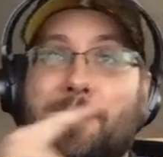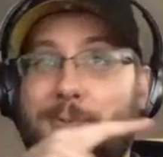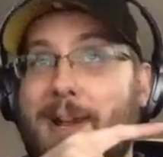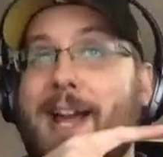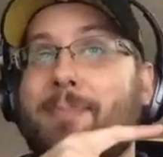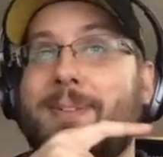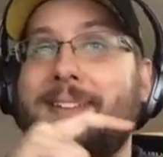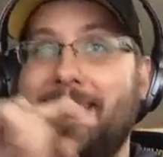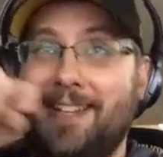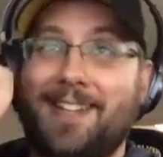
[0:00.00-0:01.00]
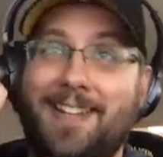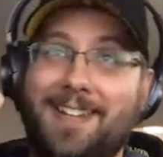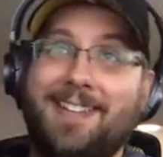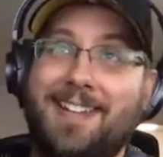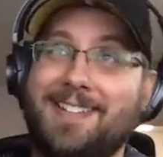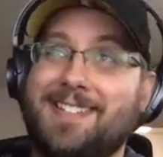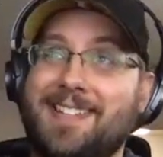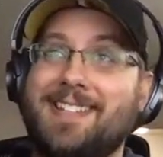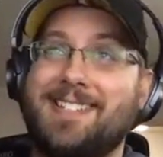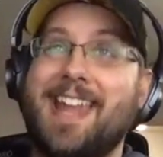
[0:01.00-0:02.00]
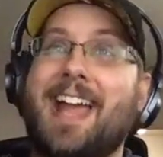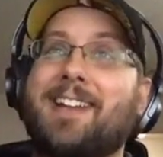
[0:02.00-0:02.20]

crap in Snack.